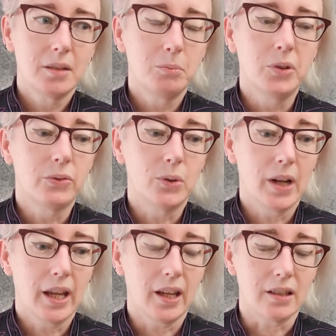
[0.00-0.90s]

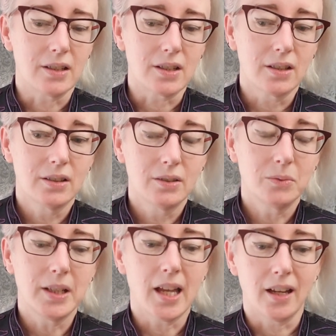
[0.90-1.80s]
beforehand
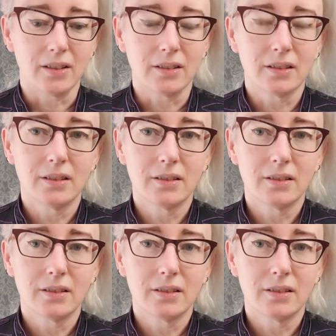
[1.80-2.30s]
without